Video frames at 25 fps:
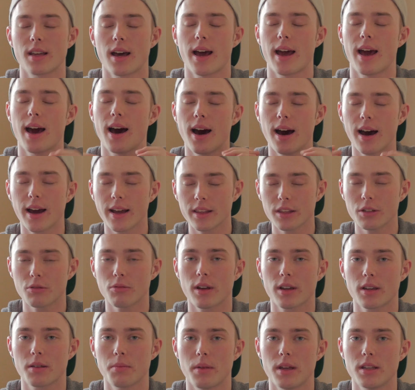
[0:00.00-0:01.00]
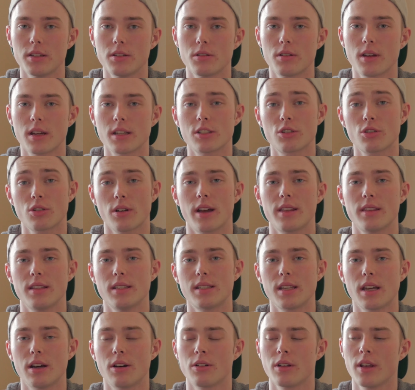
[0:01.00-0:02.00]
I highly recommend you guys try
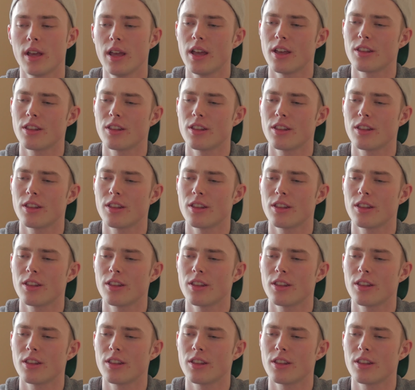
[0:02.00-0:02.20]
these out.